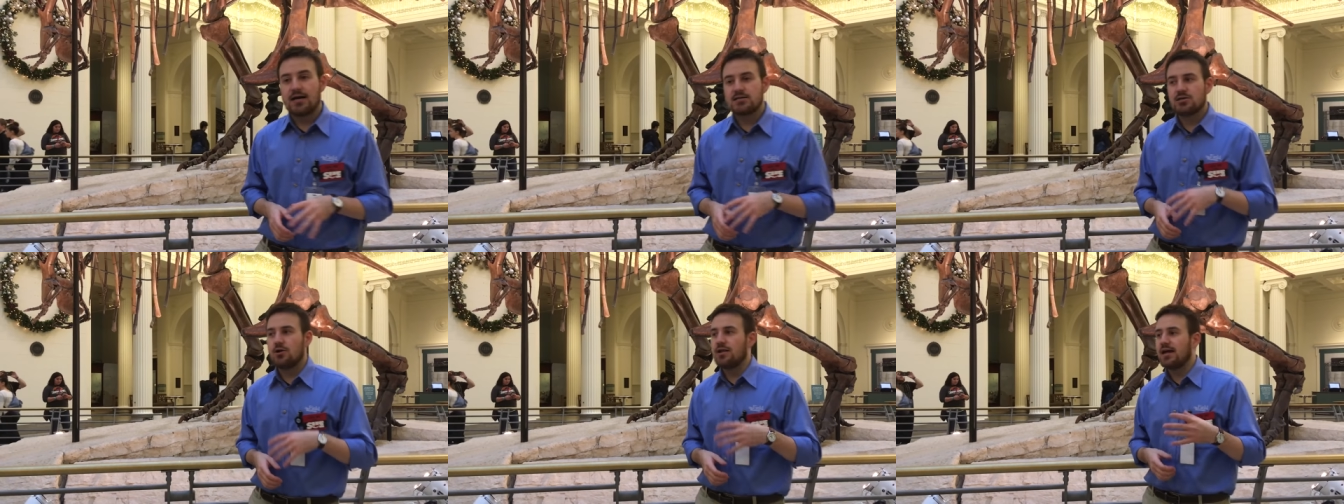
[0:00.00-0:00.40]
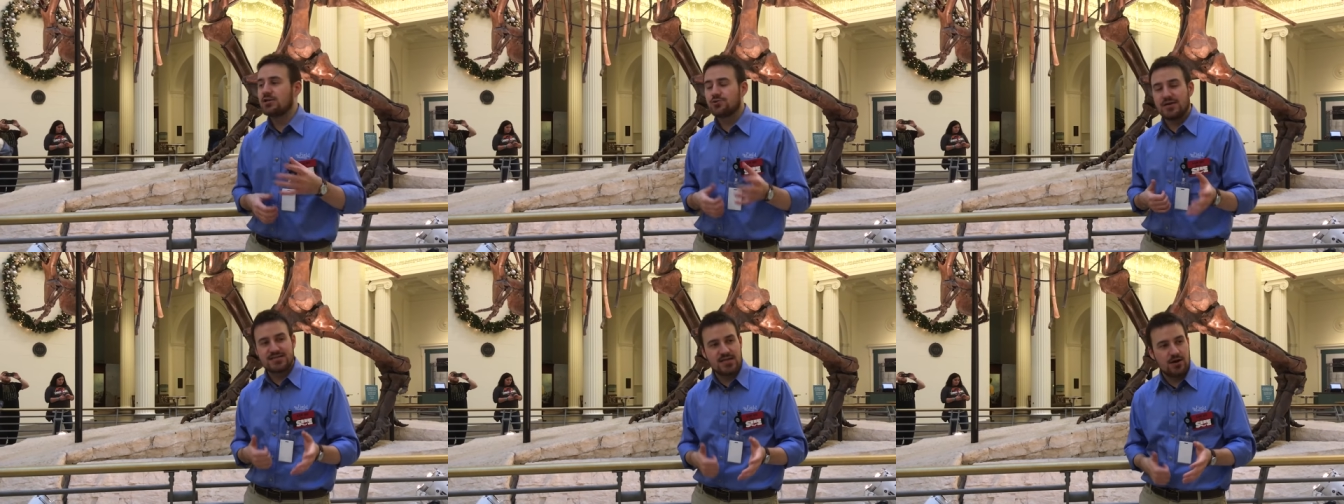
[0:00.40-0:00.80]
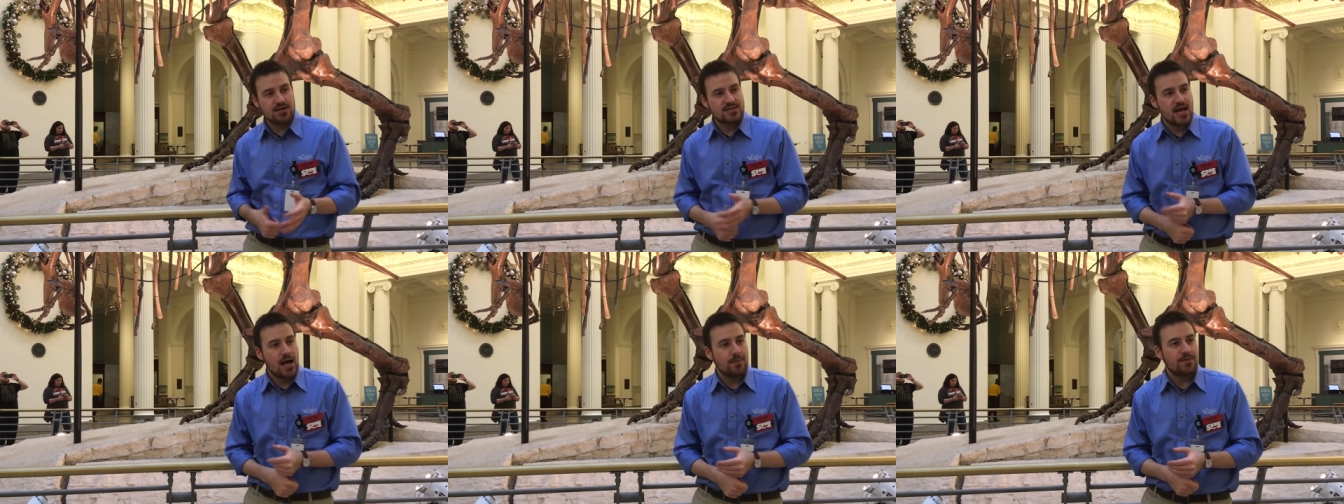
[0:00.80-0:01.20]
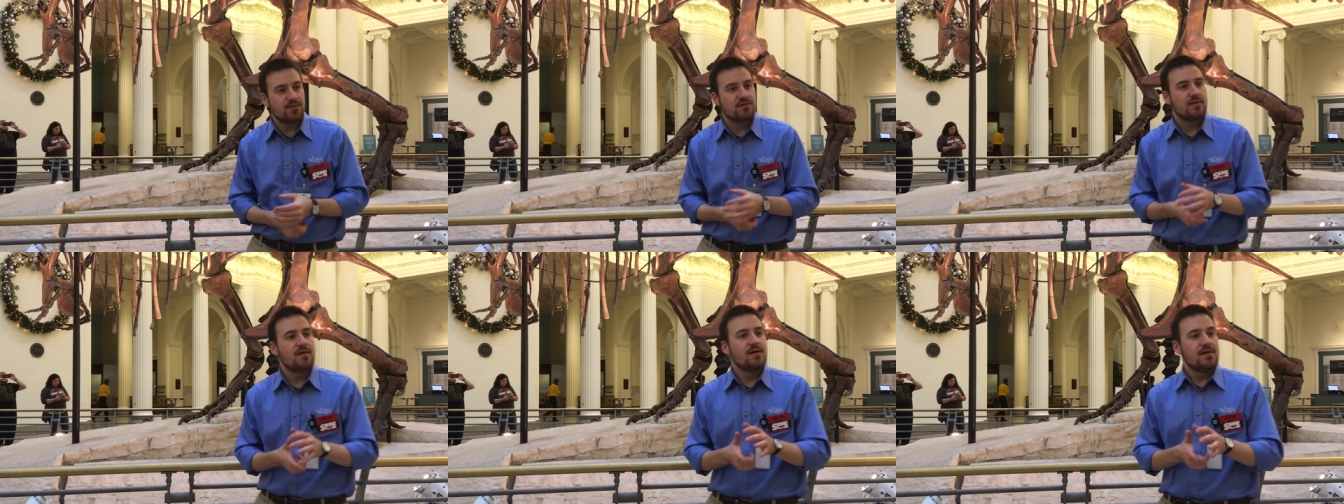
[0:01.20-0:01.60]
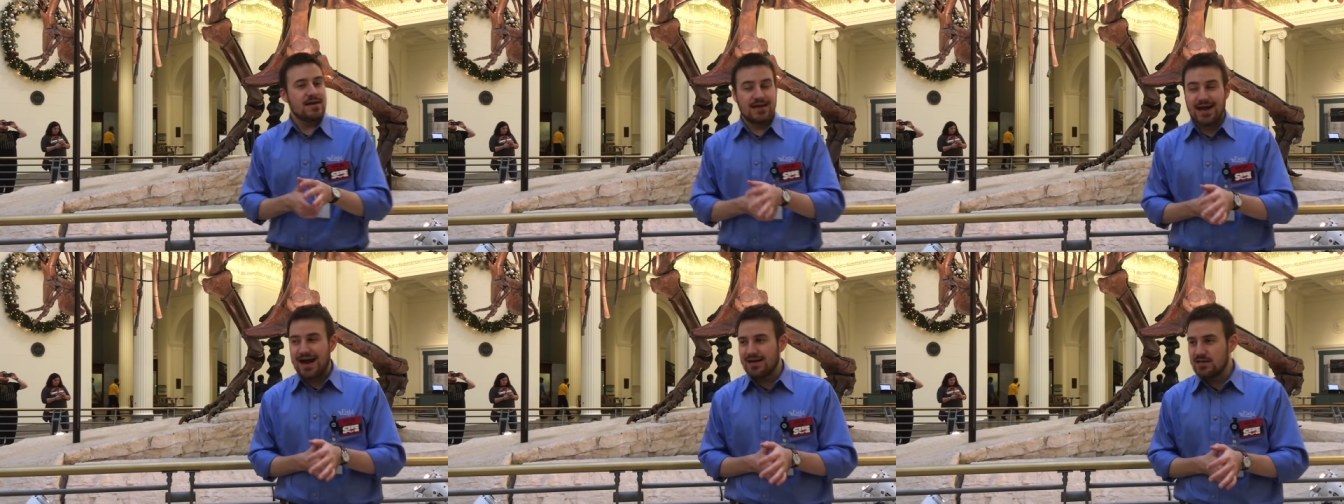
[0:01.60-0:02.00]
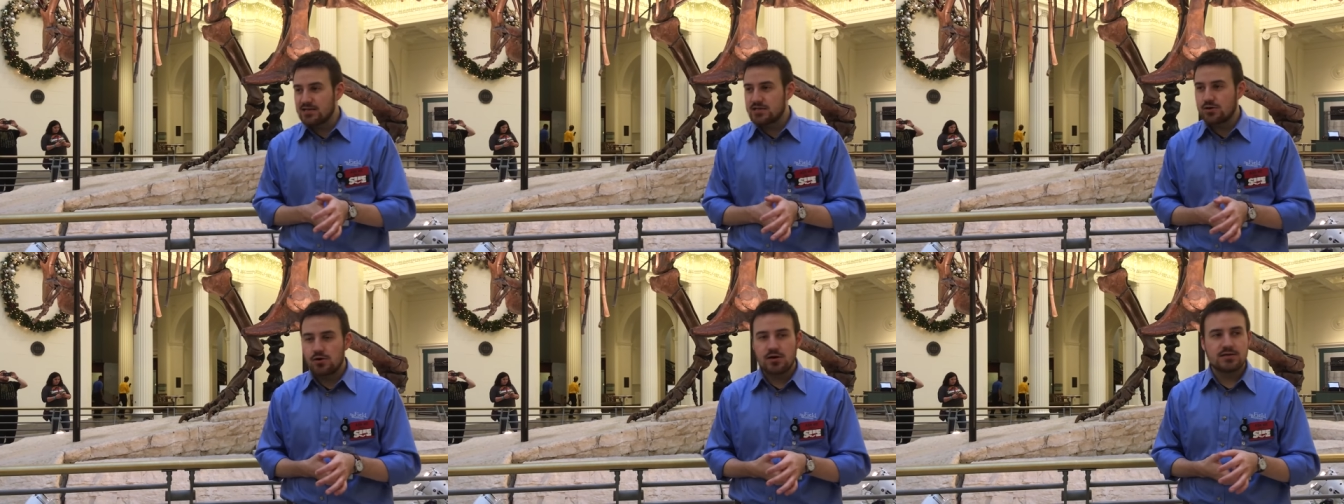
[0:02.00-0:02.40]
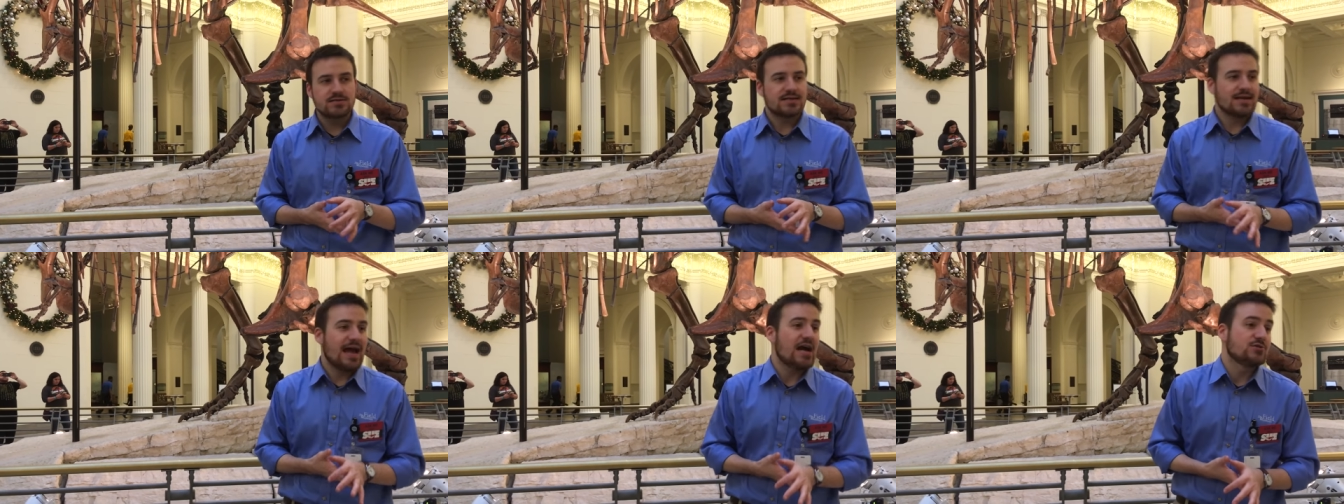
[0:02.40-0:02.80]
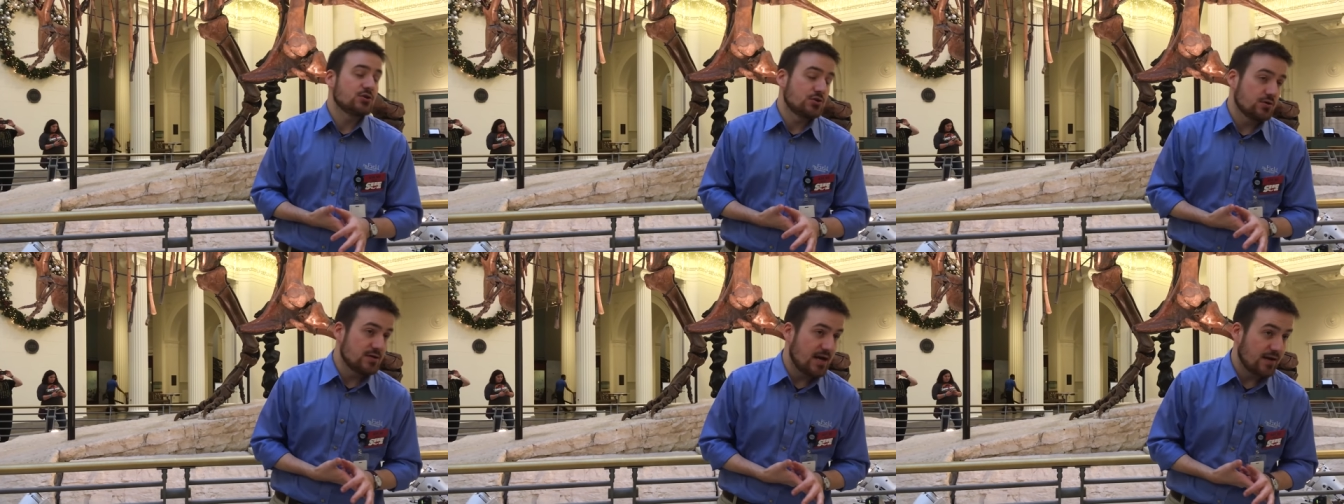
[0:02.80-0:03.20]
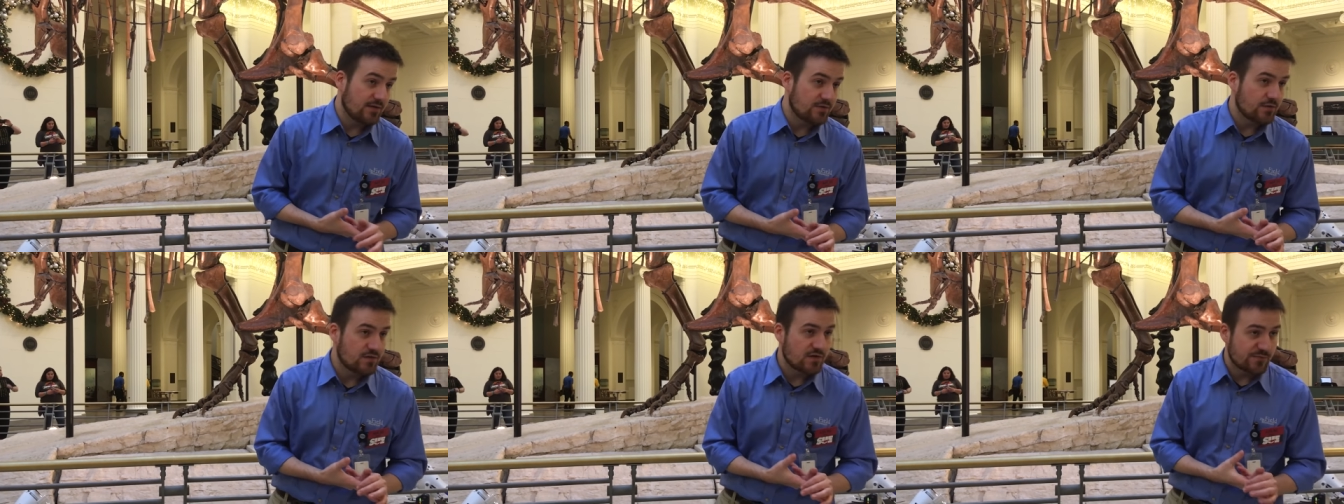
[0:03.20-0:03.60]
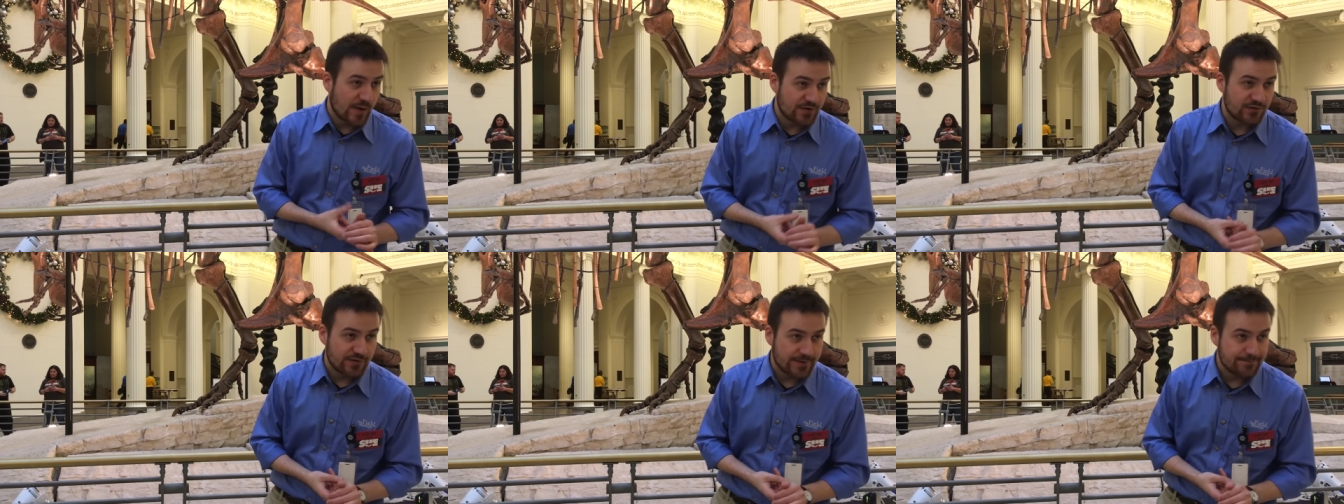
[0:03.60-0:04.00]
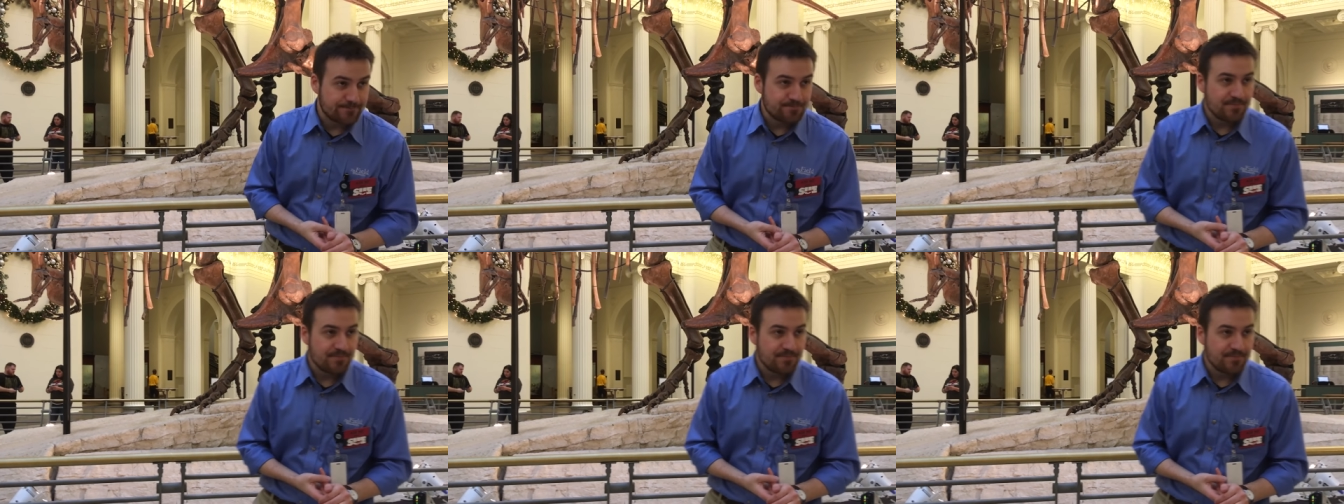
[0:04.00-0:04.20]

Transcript: So like Triceratops, and chylosaurs, and hadrosaur dinosaurs especially.